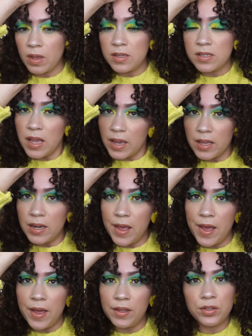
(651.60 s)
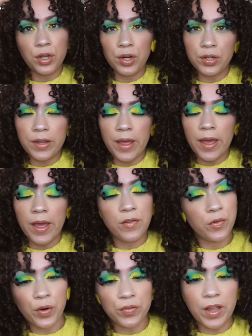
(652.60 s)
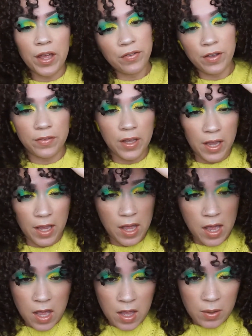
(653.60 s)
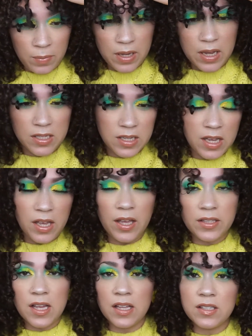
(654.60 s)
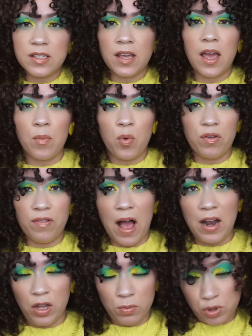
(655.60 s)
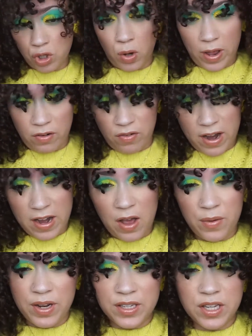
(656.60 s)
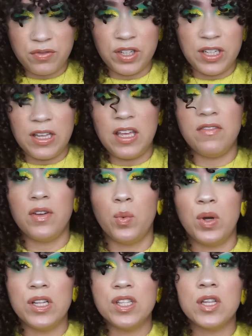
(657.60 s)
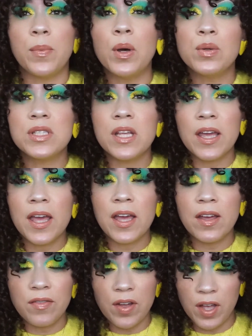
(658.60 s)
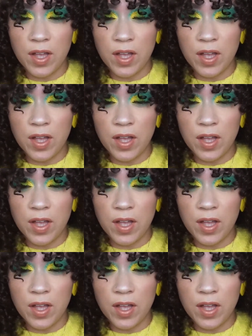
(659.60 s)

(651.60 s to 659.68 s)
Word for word: second day, third day, fourth day, fifth day, because it, it tends to get more volume. So like right now it isn't really giving what it's supposed to give,